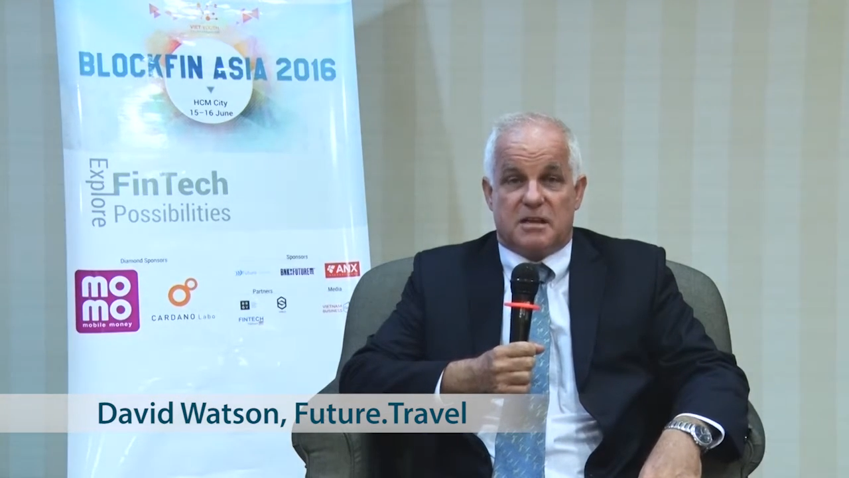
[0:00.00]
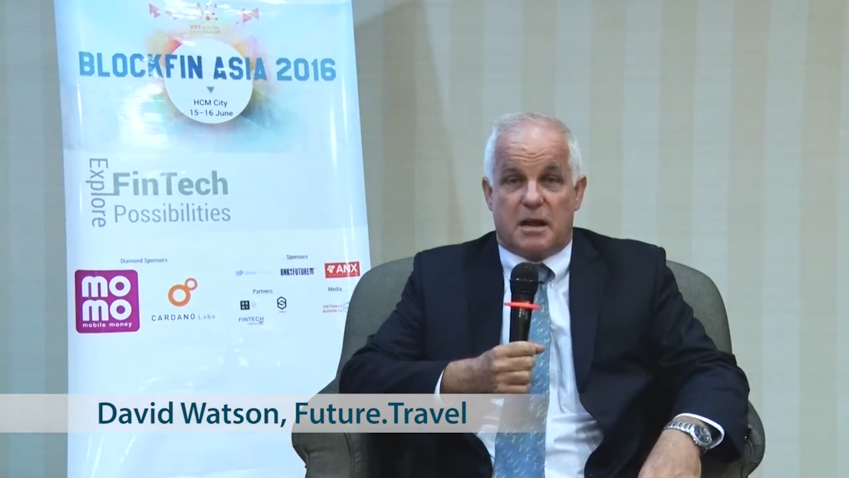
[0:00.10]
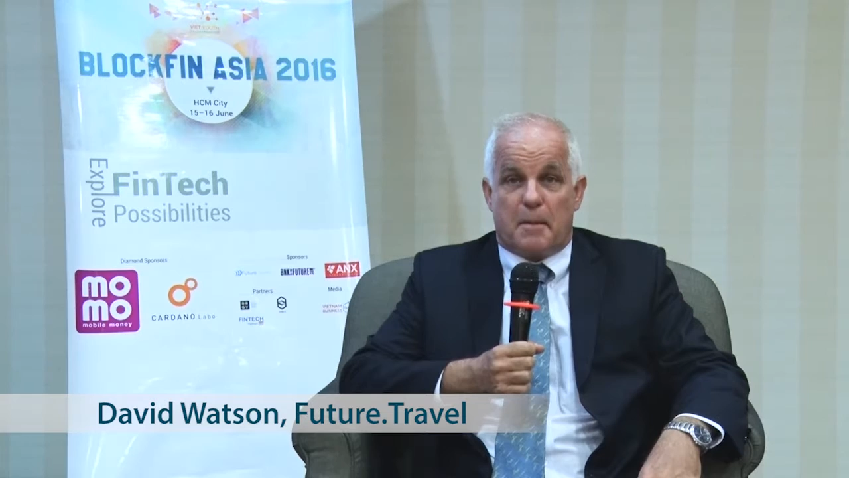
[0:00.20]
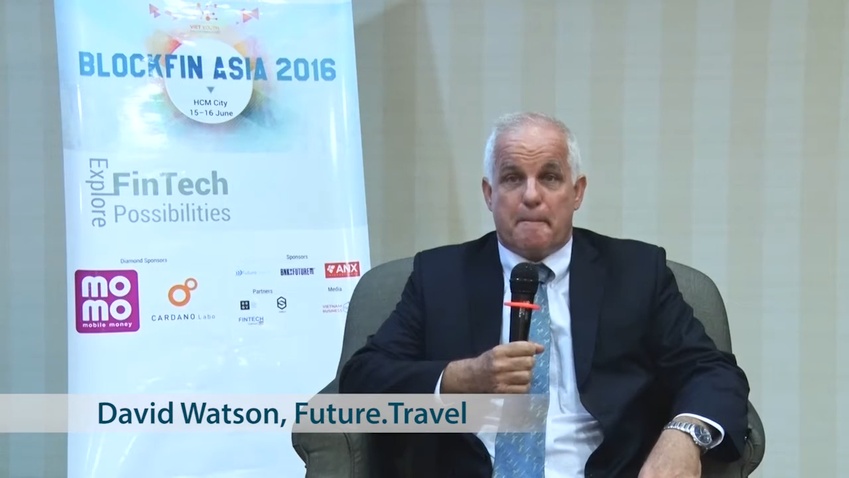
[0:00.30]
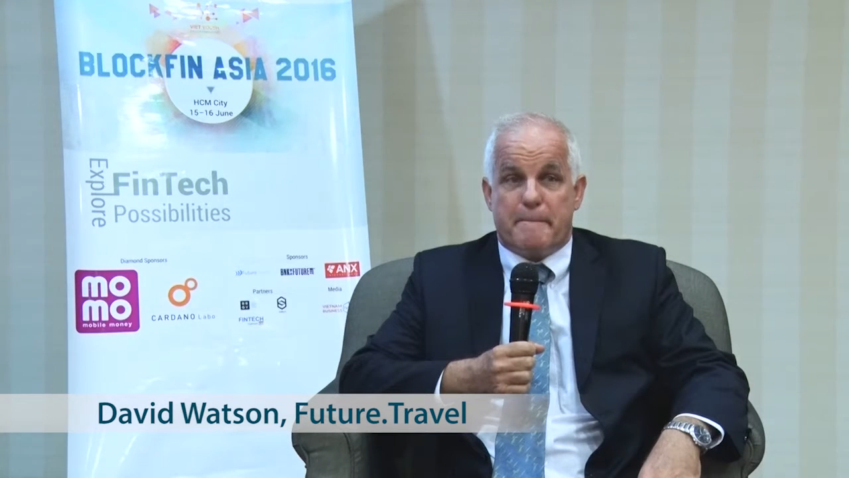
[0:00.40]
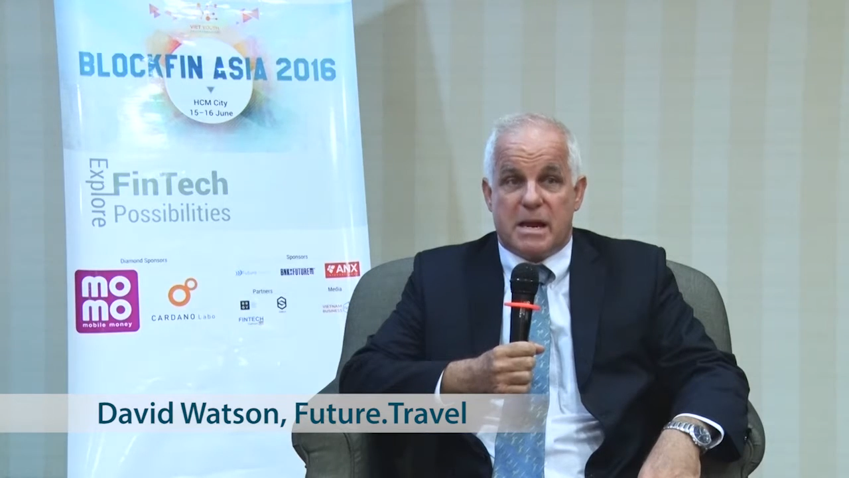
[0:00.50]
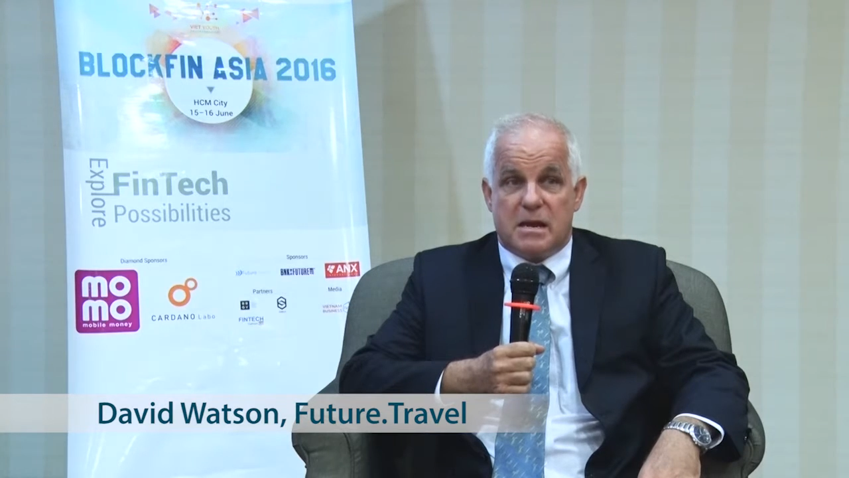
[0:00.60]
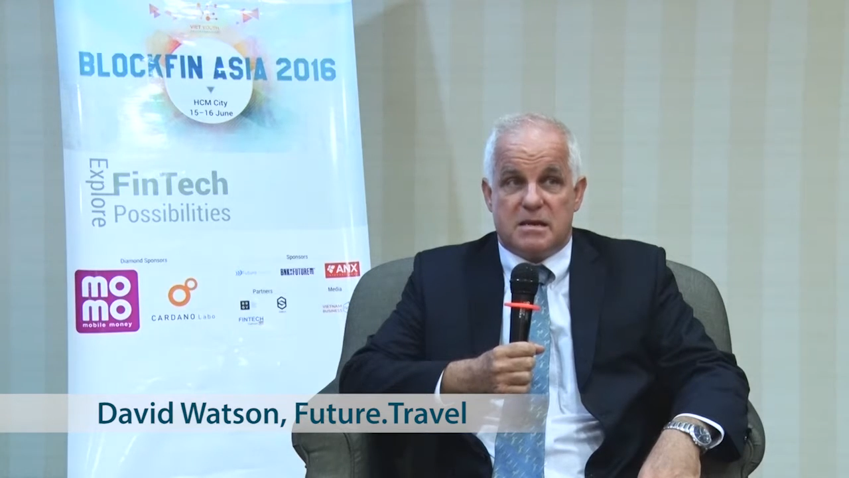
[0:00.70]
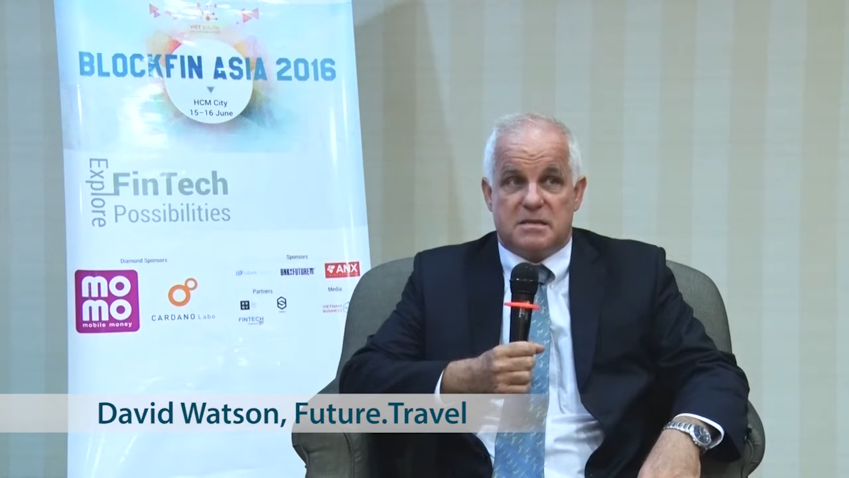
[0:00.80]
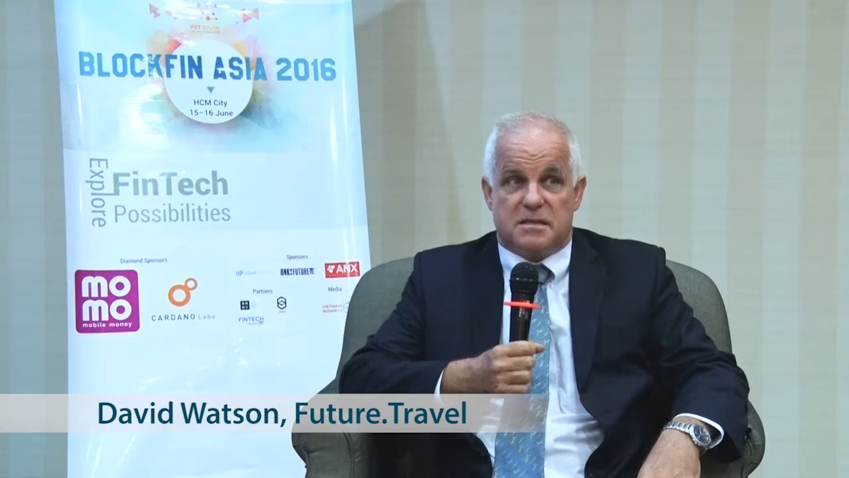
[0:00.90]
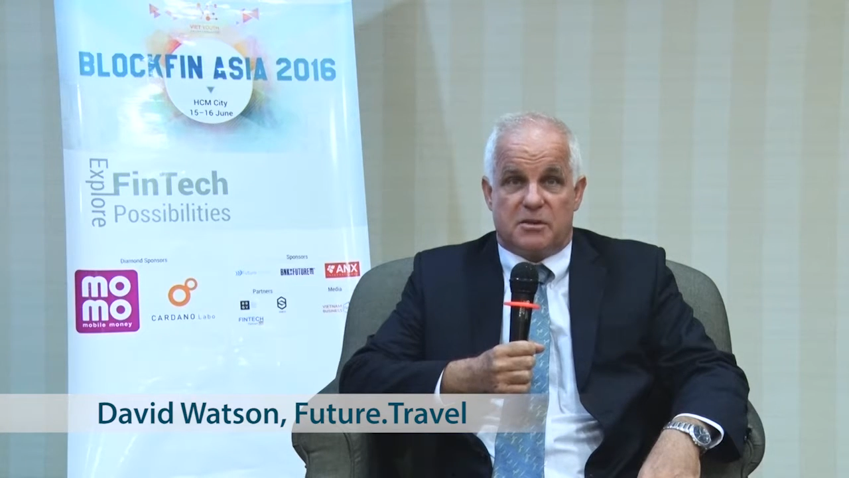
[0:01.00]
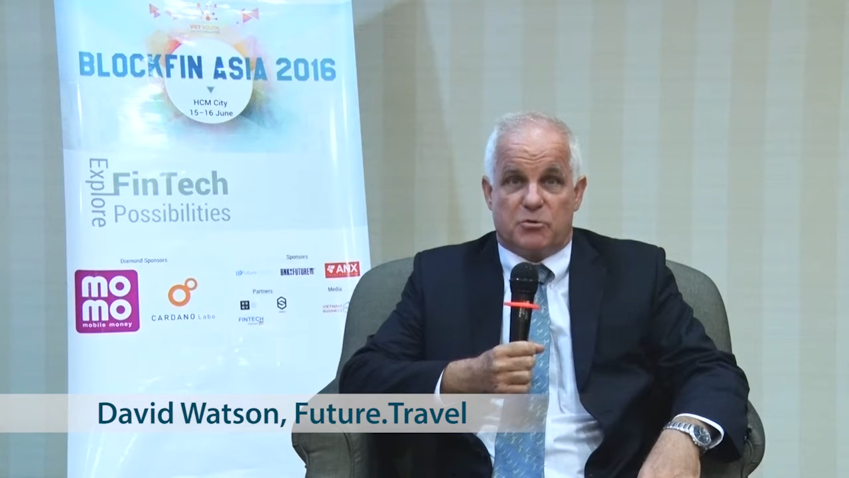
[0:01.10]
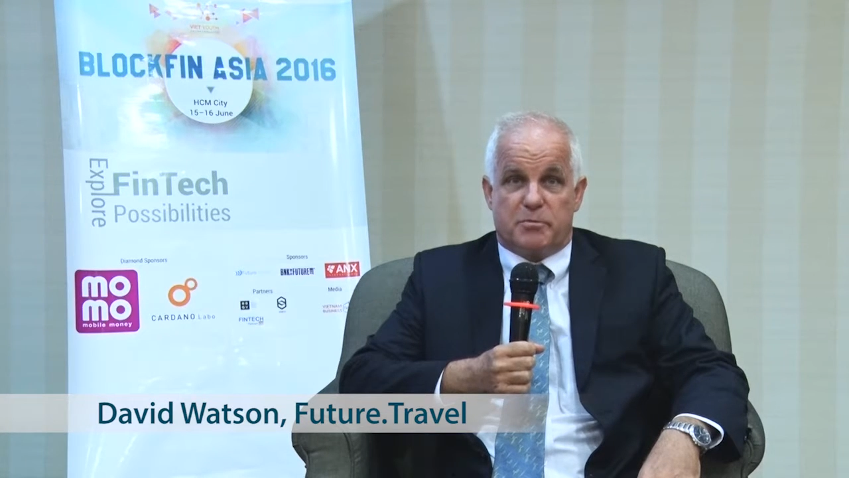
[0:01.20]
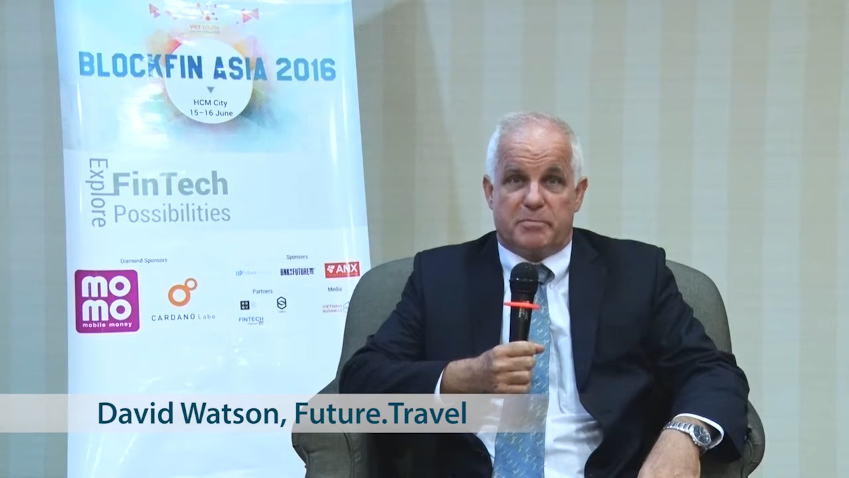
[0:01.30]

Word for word: an amazing group of